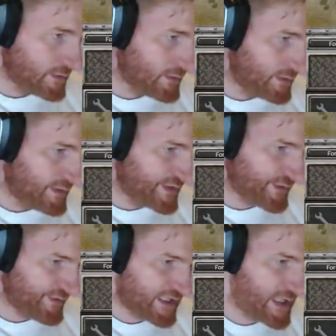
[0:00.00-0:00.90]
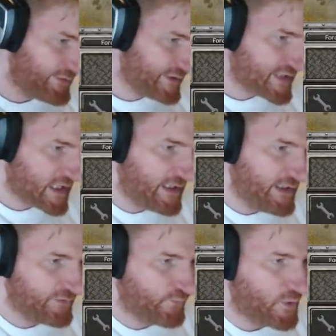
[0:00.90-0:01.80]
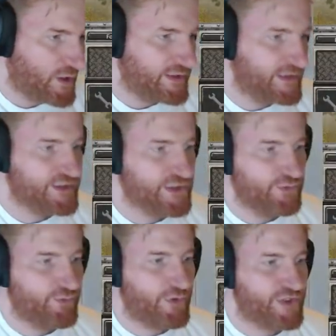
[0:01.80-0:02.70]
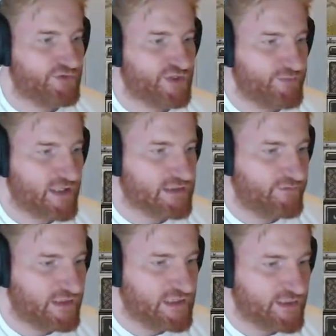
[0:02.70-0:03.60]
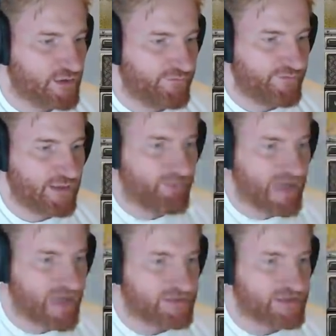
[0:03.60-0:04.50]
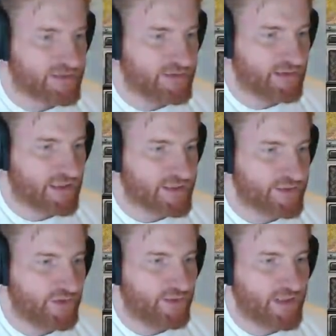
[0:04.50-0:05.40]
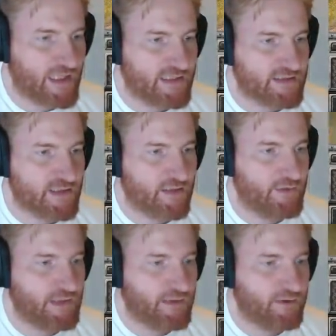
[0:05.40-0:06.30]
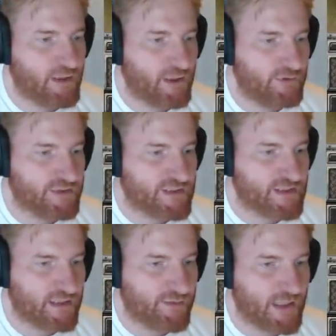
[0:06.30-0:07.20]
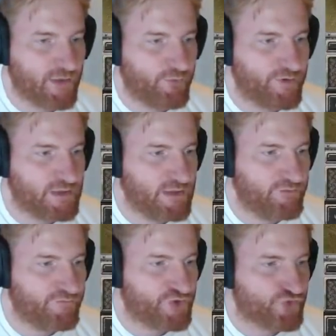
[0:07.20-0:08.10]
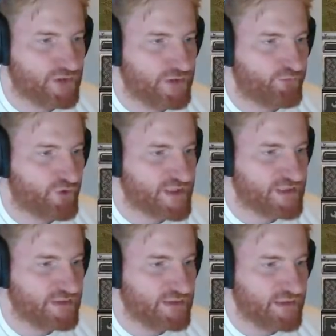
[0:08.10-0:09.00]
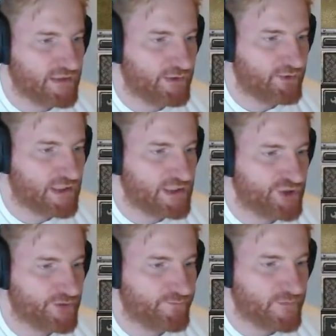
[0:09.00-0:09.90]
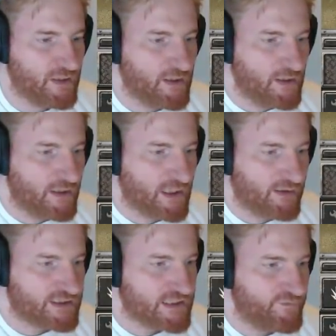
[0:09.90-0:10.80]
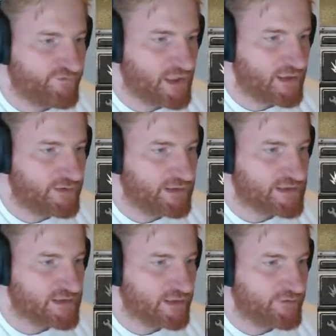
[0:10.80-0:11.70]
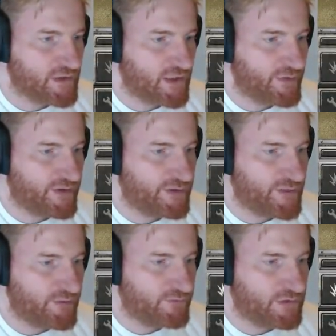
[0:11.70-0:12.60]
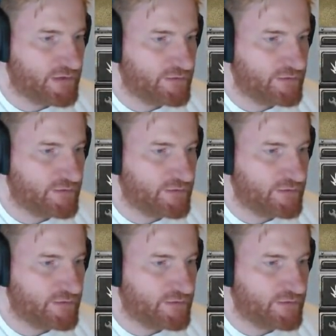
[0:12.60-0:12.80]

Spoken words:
So the carriers are at 1 and 2 points respectively, so if they pass the Kasserine Pass down here, I will just take them out with the infantry present in that location. Now let's keep firing the artillery up on the mountain here.